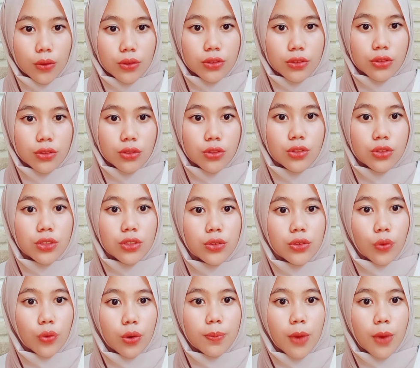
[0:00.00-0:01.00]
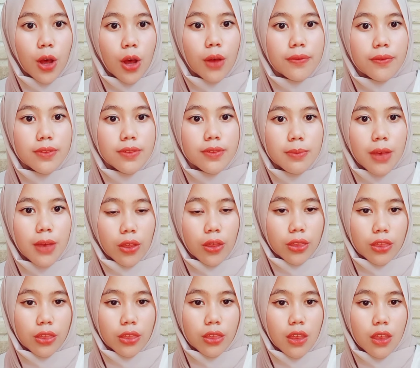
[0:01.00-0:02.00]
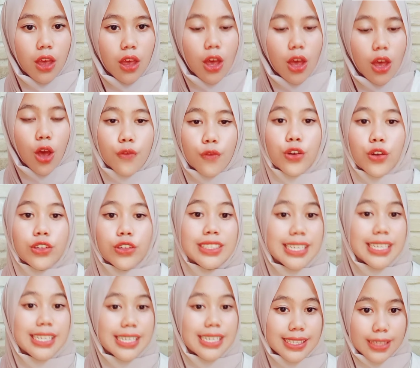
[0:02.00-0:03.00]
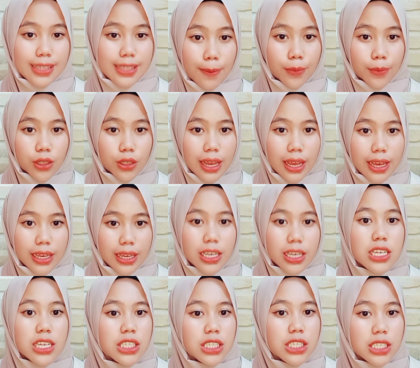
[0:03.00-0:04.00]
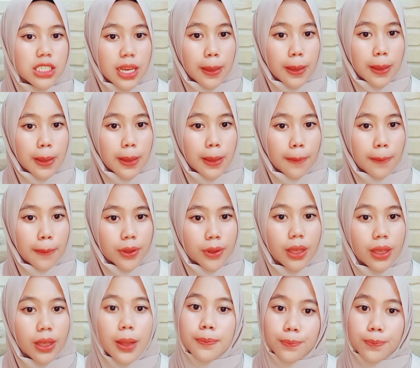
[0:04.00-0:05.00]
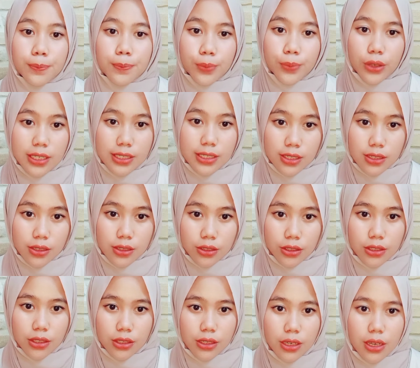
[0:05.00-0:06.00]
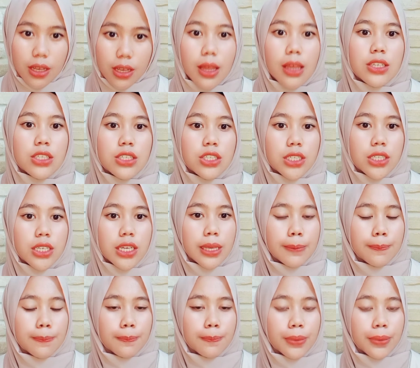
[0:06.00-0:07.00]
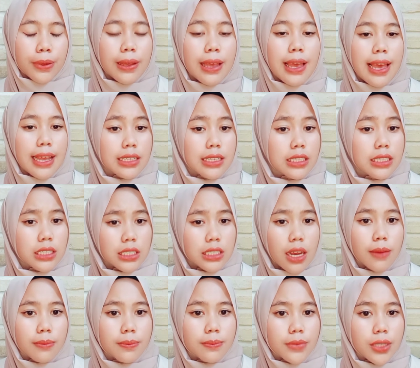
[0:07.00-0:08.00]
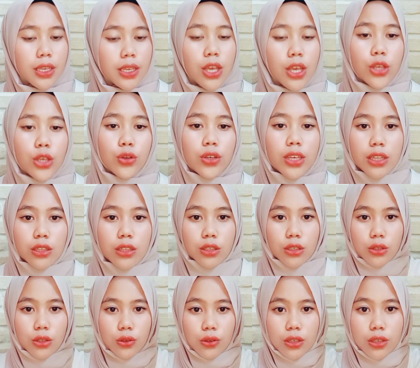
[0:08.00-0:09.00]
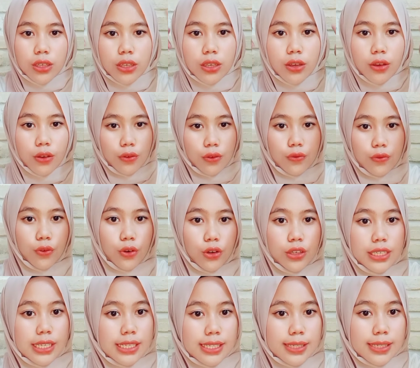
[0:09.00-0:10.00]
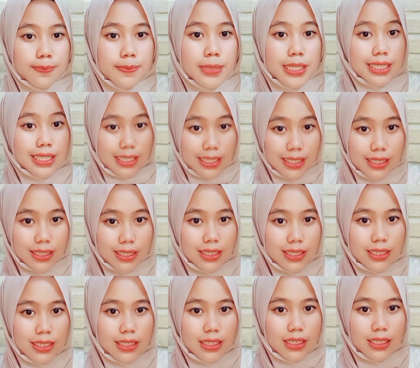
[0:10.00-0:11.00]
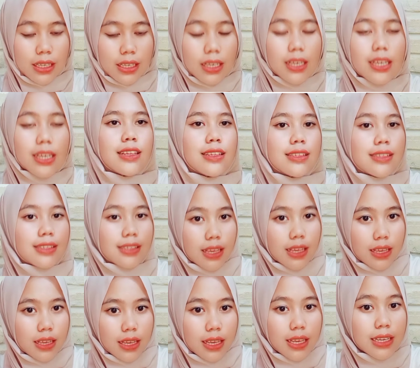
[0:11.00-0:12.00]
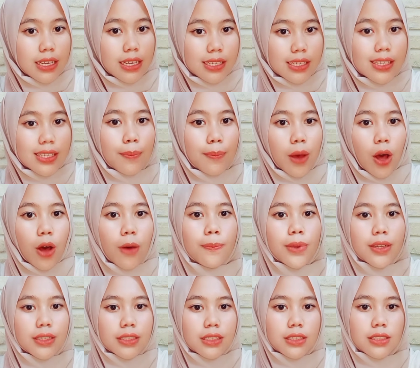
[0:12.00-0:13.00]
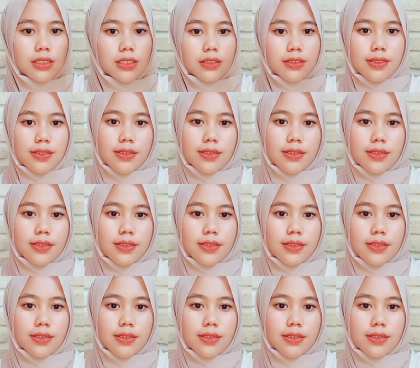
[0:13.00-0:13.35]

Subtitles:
to the roof of the mouth. For the example like shape, pressure, chip, and jump, you can look for this picture. It is about palatals.